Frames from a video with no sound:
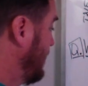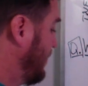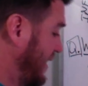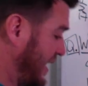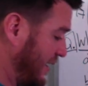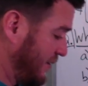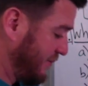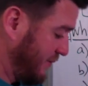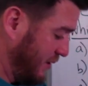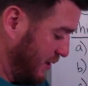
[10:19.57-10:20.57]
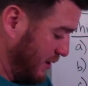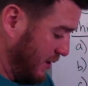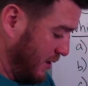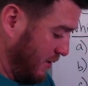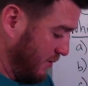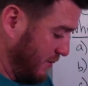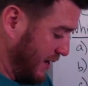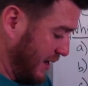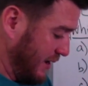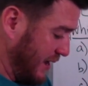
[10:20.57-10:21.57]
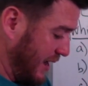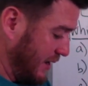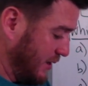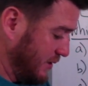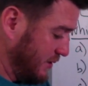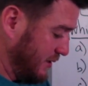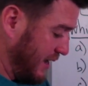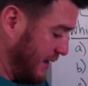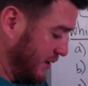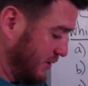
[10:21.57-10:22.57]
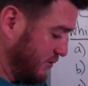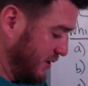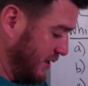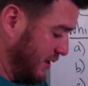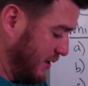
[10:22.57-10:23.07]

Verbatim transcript: We have, what do we got, nine hundred